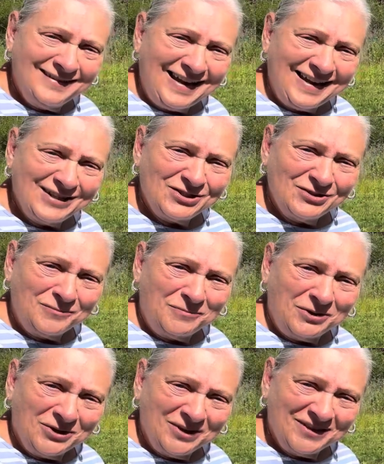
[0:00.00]
National
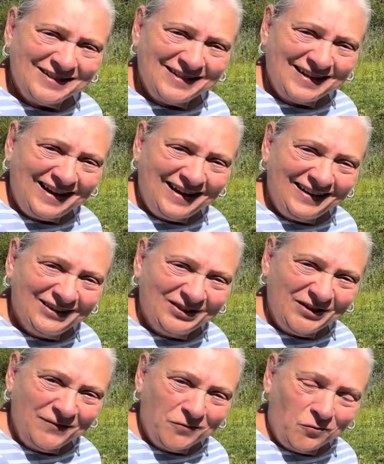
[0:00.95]
Park today
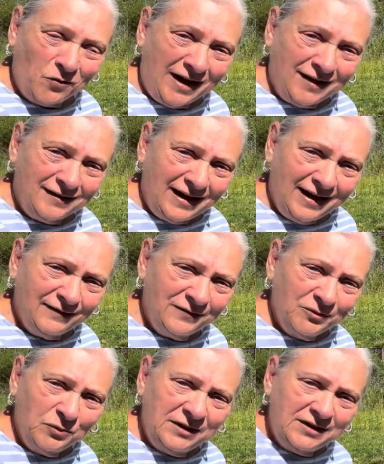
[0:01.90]
looking for wildlife,
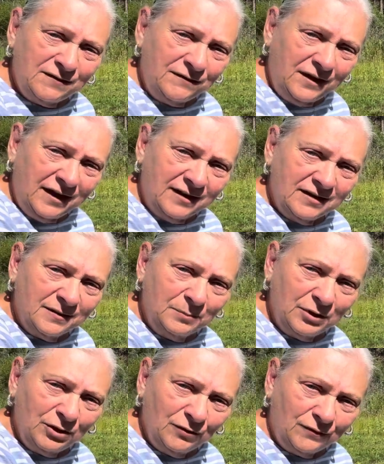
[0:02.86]
and we did find a
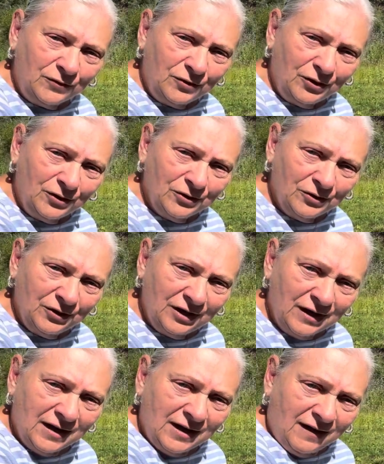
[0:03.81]
beautiful herd
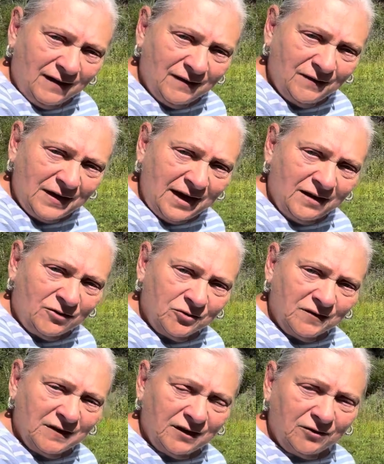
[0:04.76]
of elk
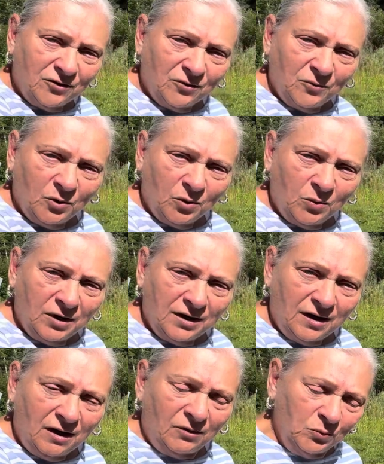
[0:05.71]
that are were
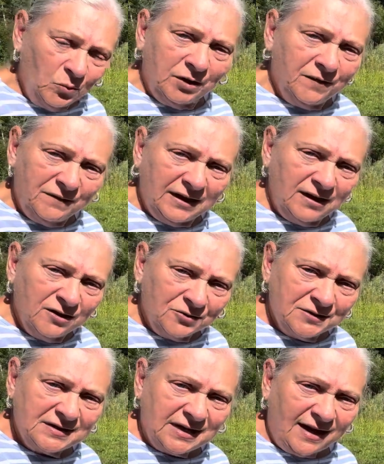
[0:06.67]
on one of the
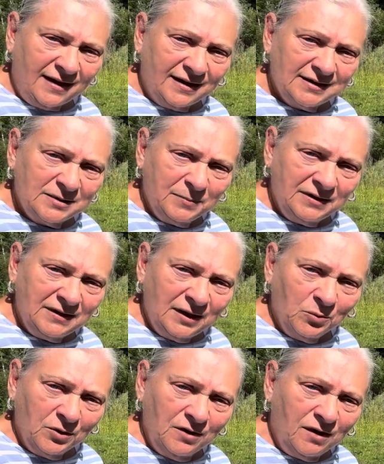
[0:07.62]
hillsides, but they
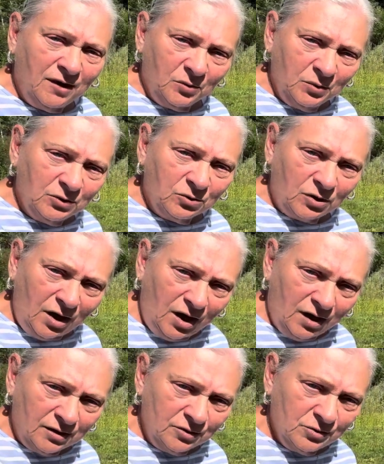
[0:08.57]
were not real
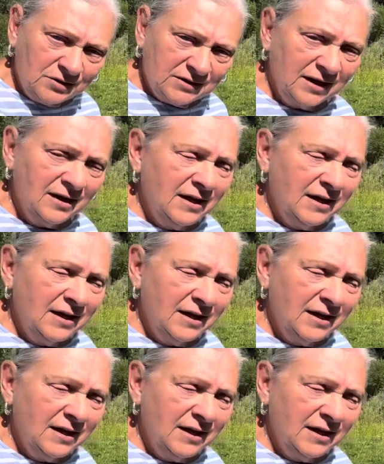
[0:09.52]
close.